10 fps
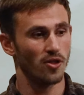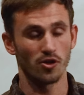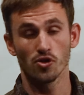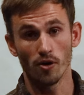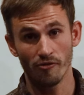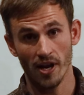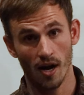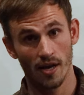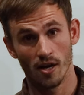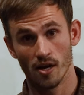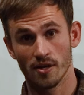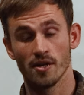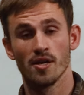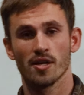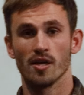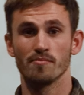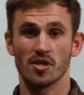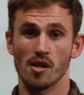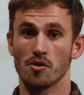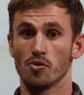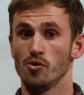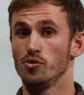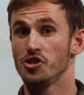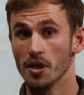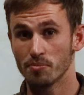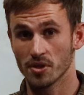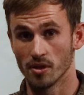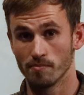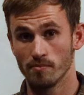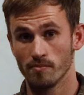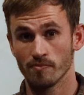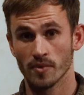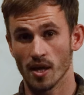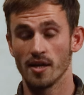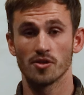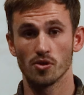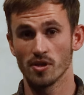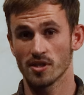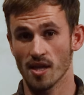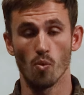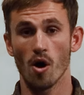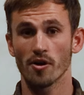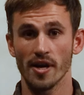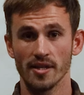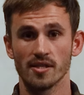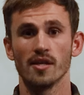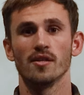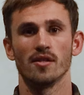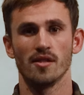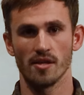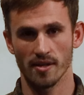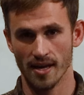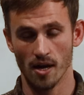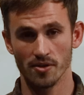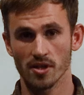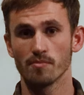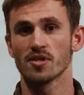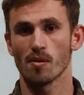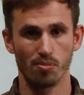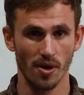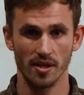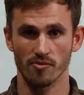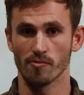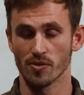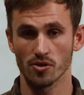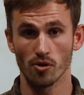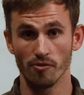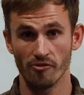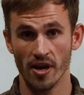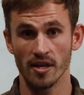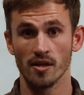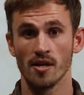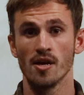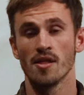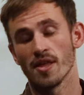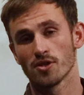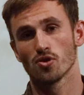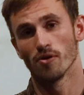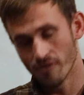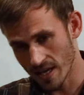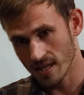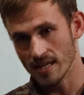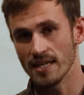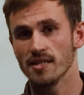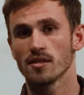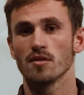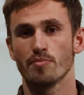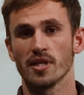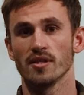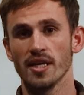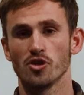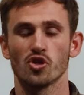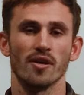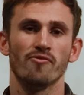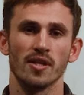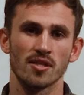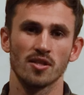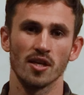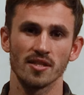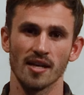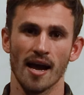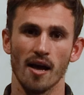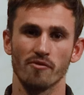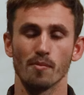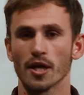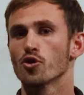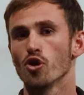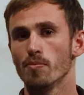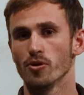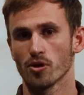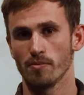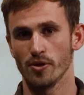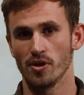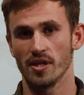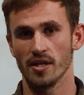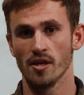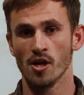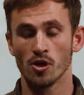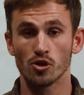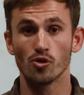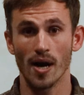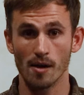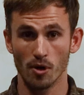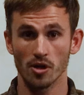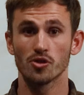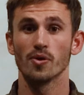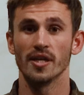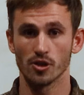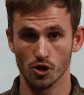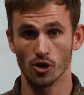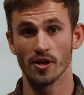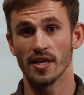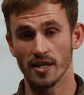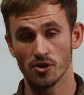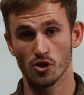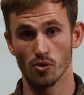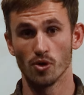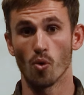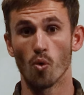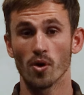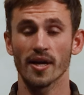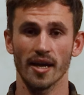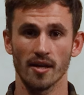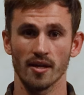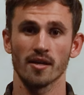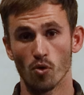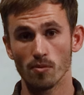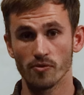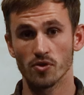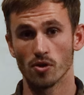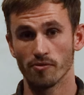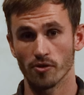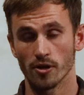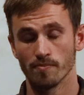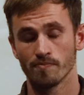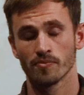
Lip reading: the sulfate ion comes in through gypsum, and as soon as the water hits it, the calcium separates from the sulfate. That sulfate can easily be leached if it doesn't have the microbial community to grab onto it and turn it into an organic form of sulfur.